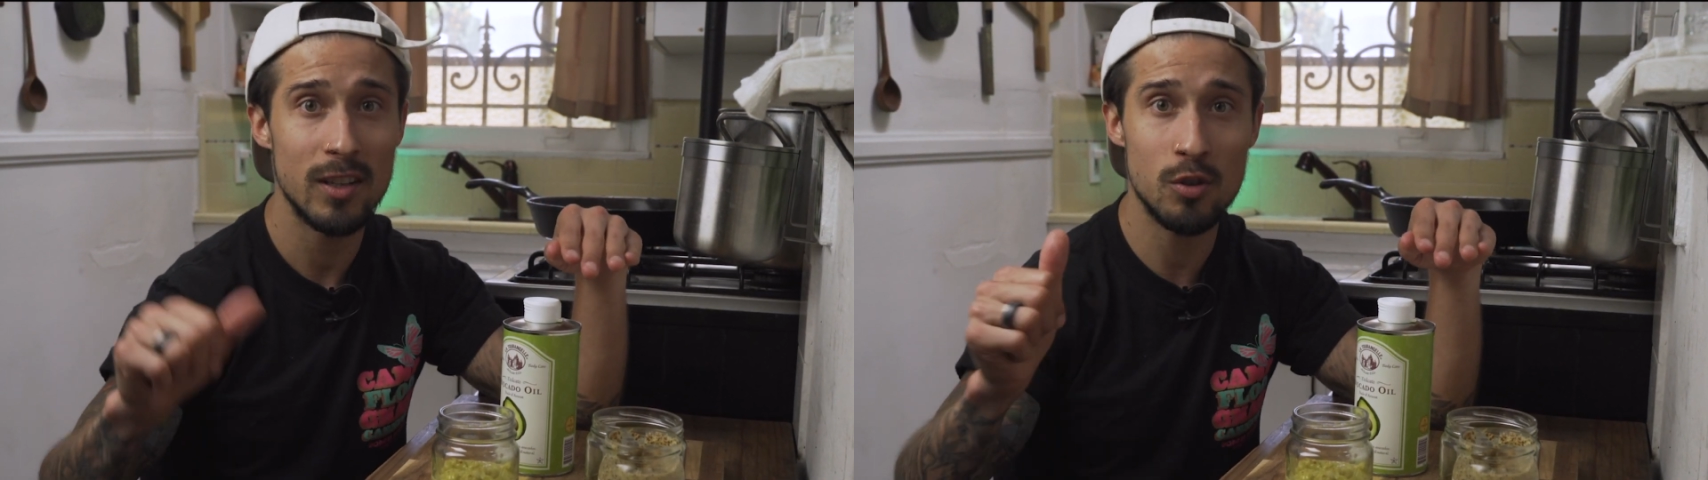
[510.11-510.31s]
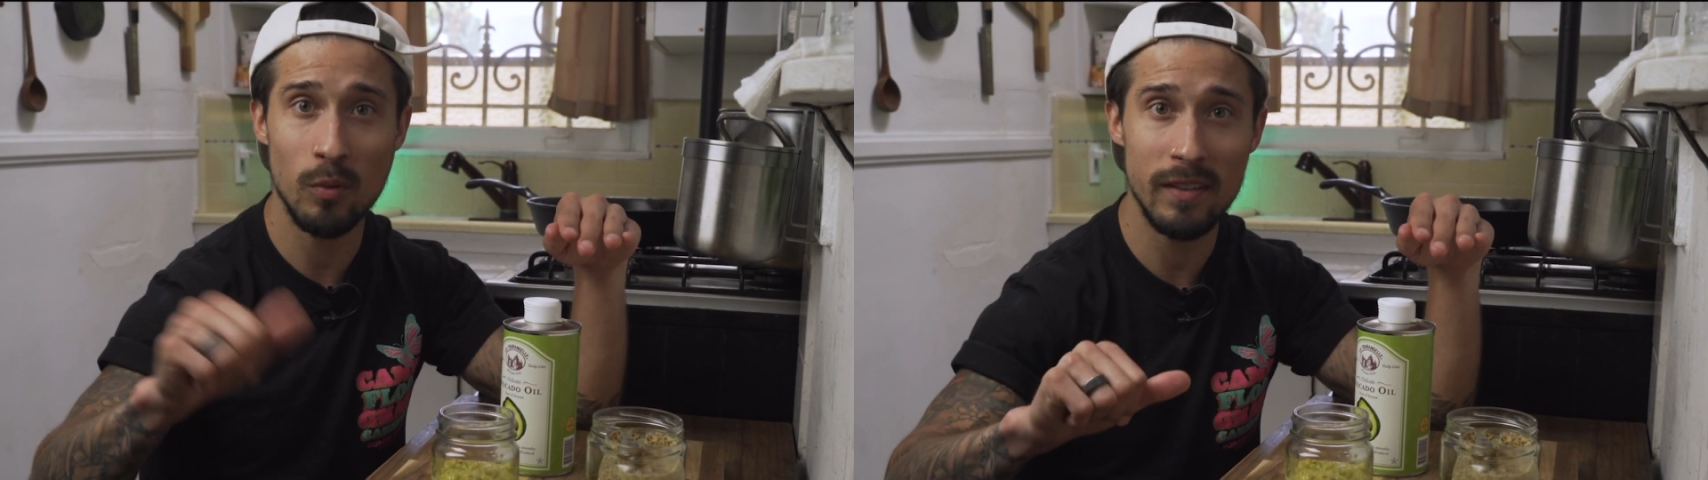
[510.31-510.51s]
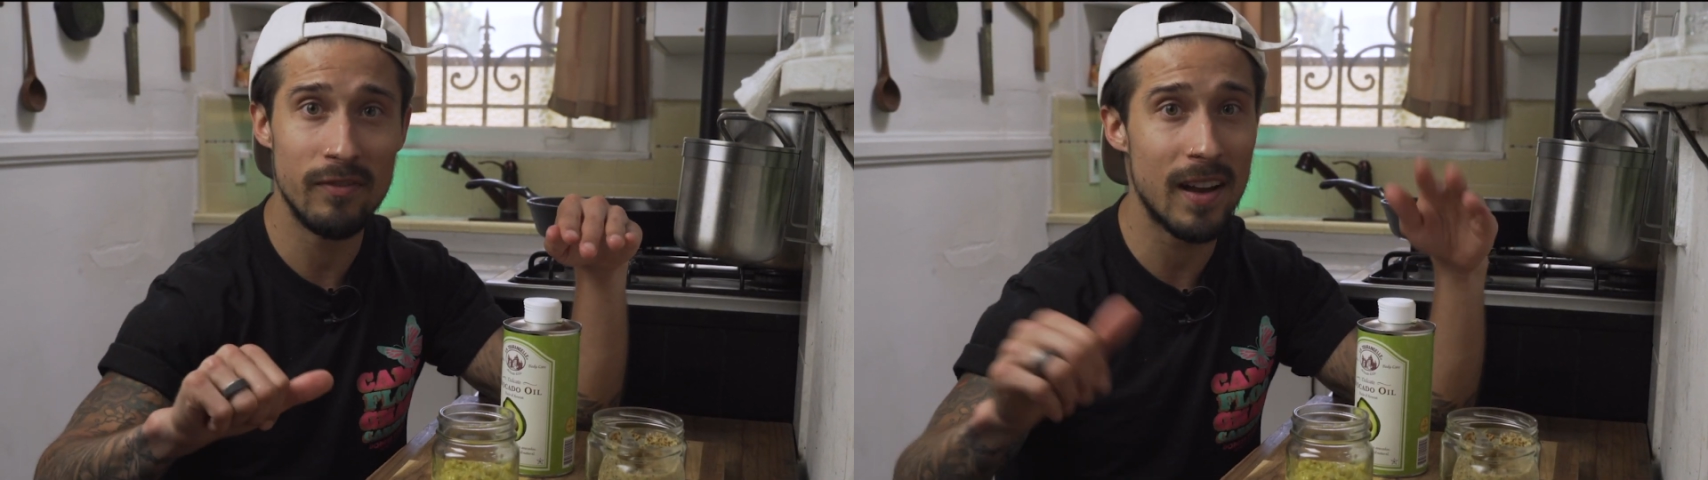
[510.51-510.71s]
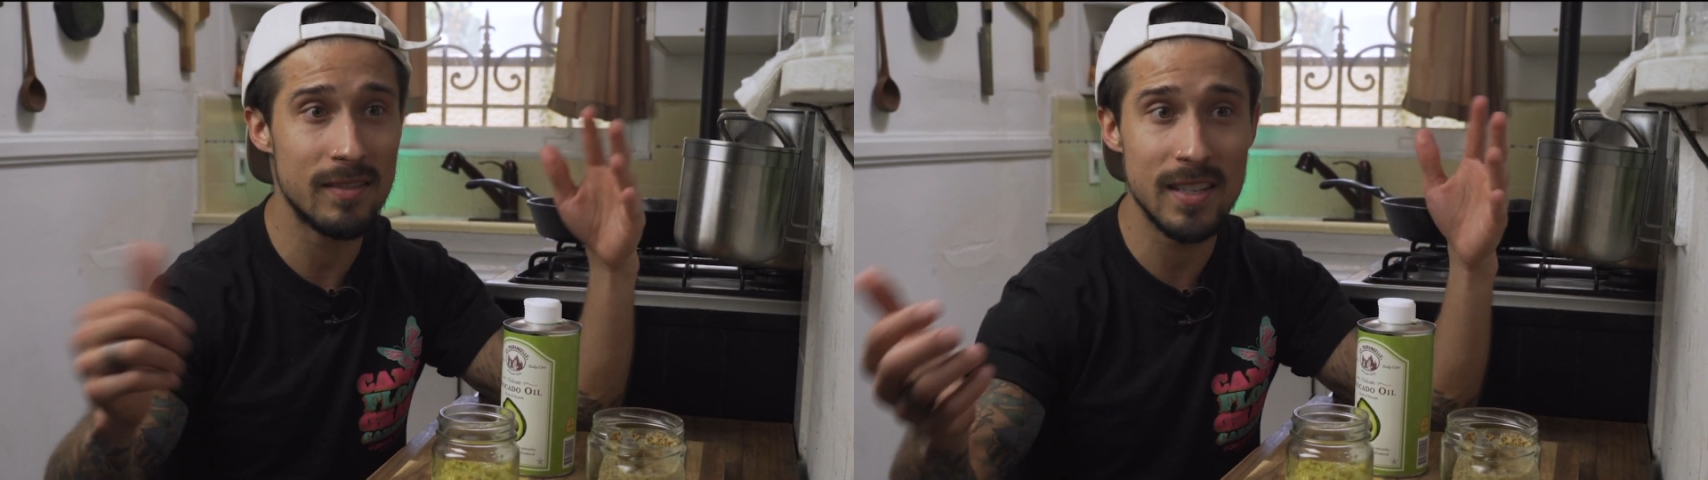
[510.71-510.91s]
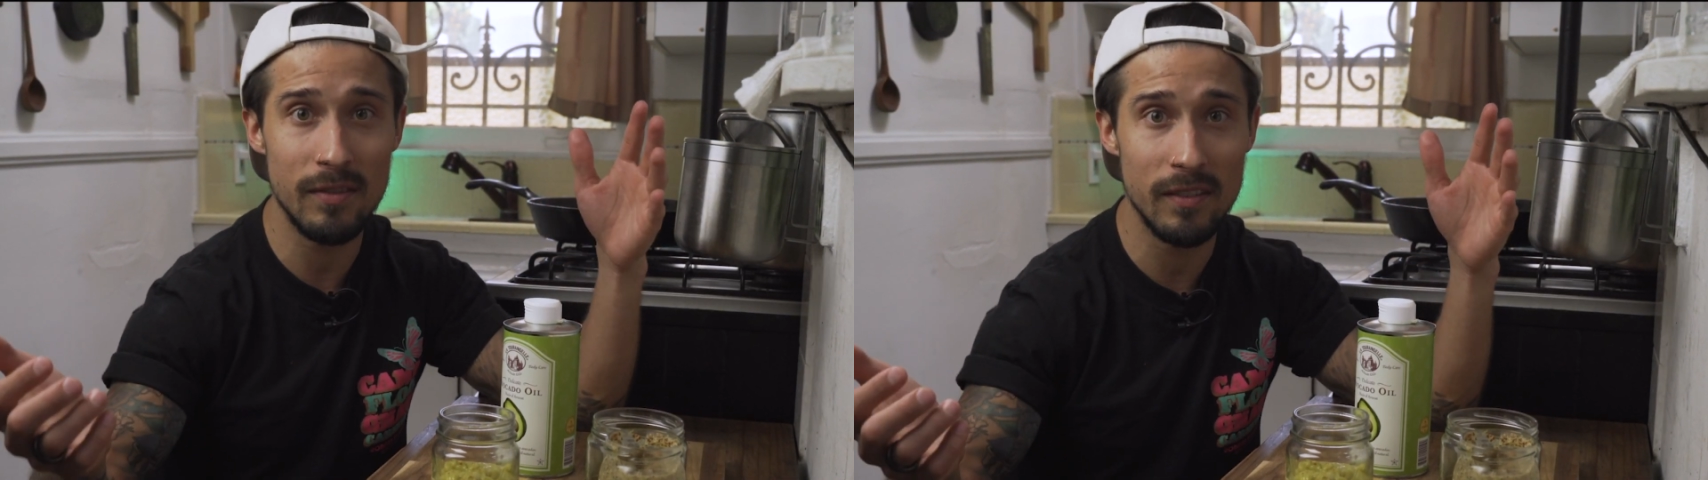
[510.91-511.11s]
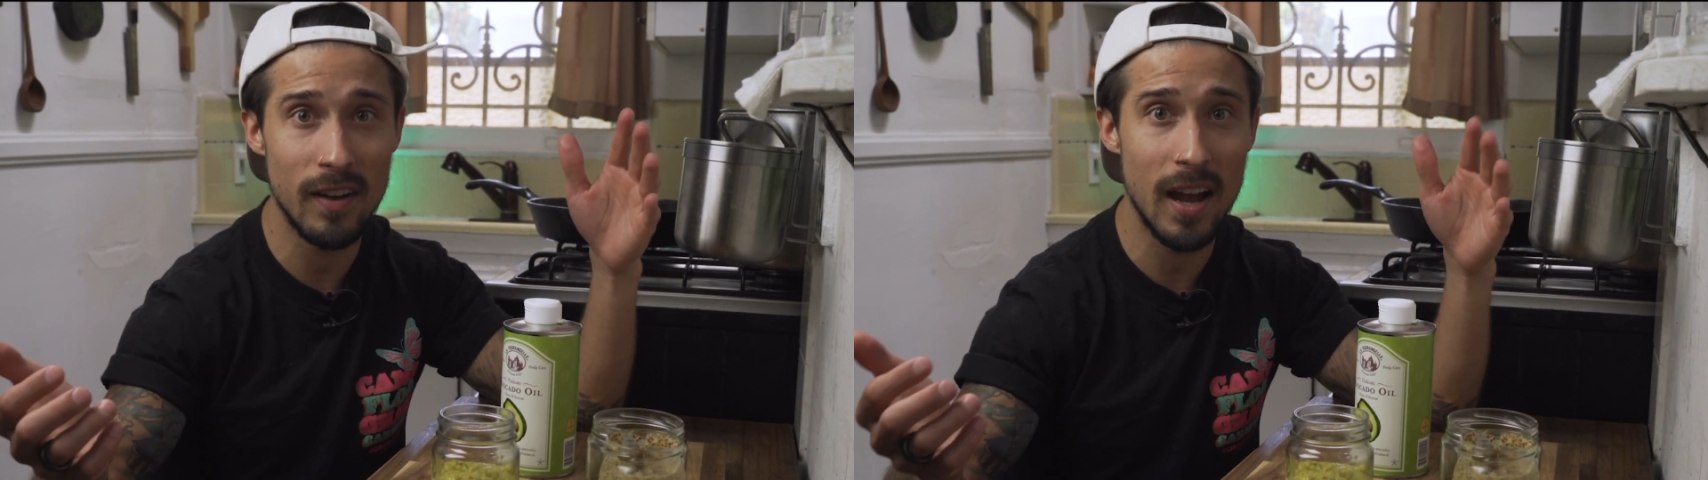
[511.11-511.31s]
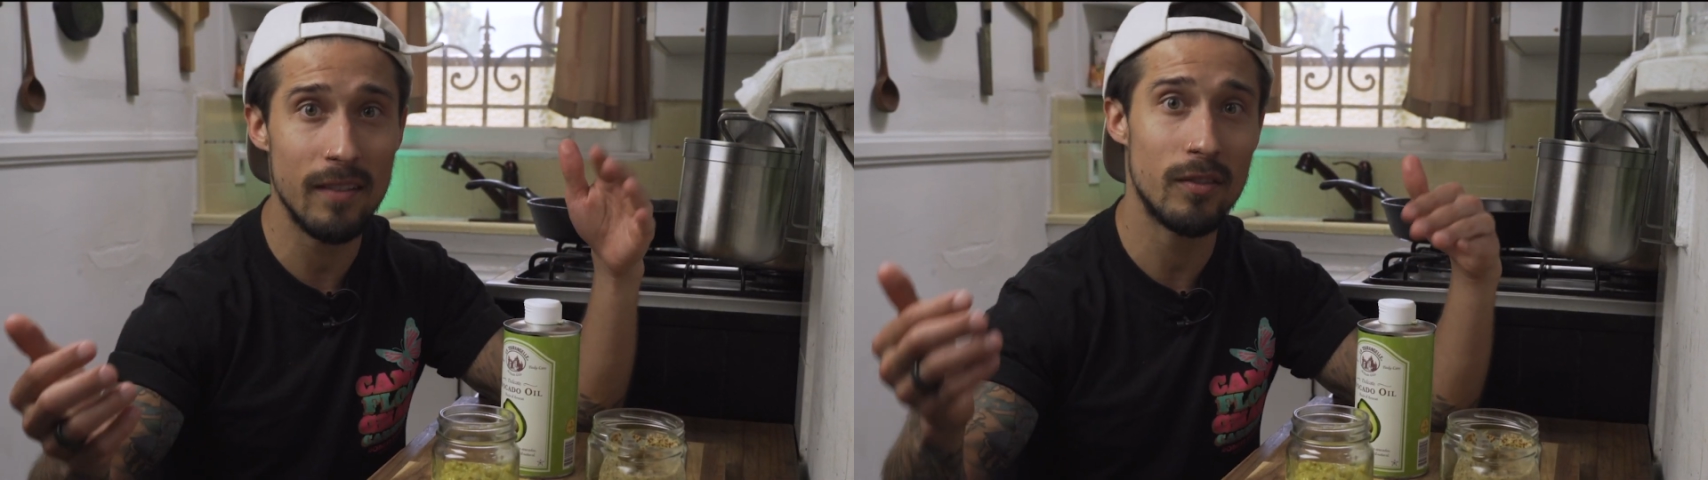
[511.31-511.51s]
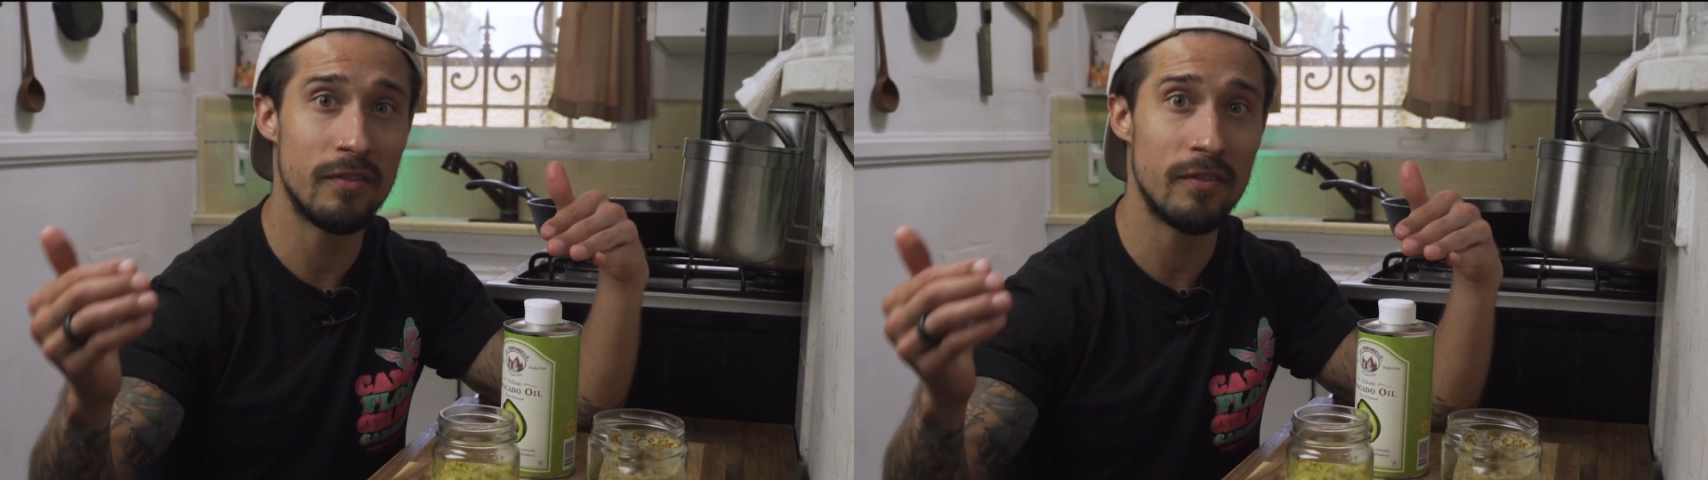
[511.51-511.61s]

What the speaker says: 25-75,